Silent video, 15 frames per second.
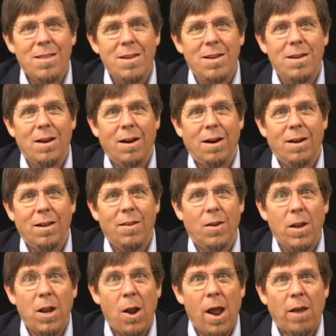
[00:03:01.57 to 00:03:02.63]
the, uh, in the
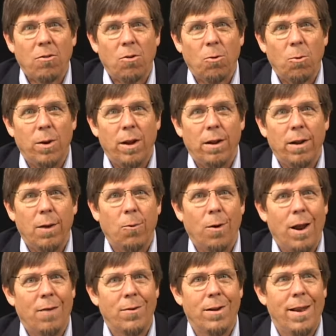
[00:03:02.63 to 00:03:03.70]
international arena, and we're
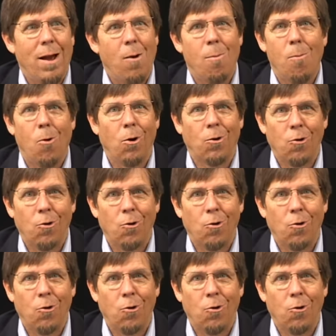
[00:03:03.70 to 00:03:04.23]
having now more